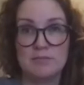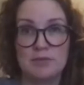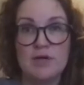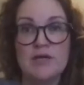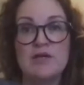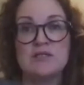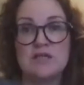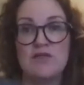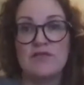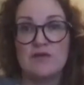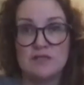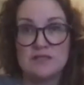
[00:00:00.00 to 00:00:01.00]

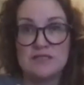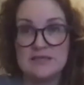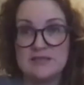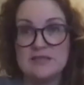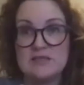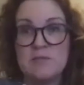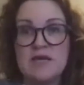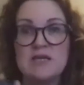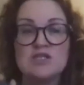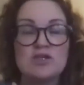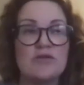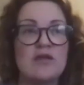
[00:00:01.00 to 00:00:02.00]
yourself first is making
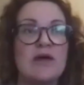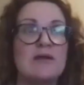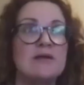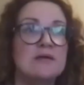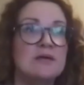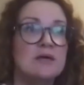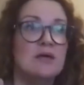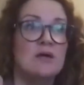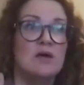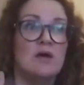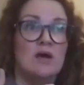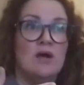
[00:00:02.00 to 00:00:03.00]
sure that
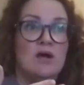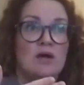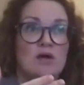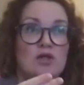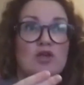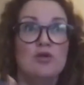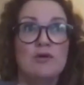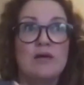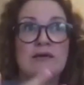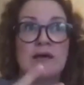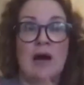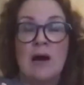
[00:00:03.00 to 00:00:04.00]
you
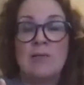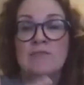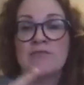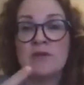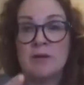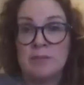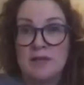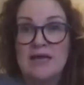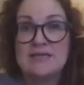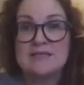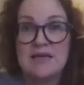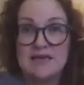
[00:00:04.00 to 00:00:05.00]
can come from a
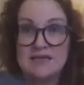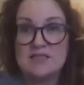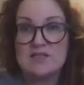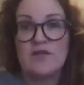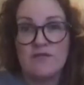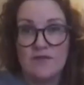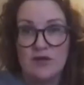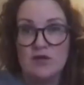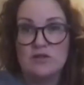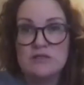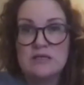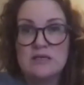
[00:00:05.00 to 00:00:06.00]
place that is
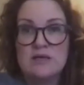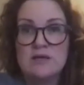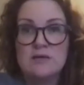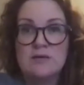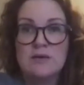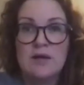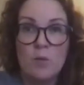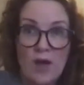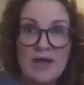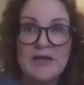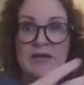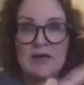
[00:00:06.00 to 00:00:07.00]
fulfilled
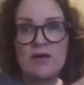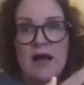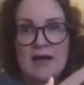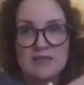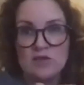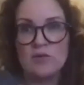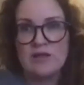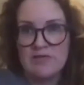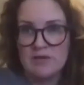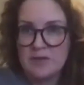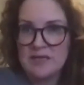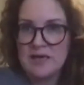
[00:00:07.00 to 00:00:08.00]
when interacting with
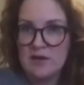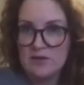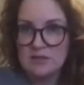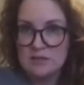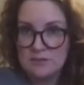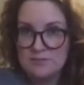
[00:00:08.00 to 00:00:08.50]
everybody else.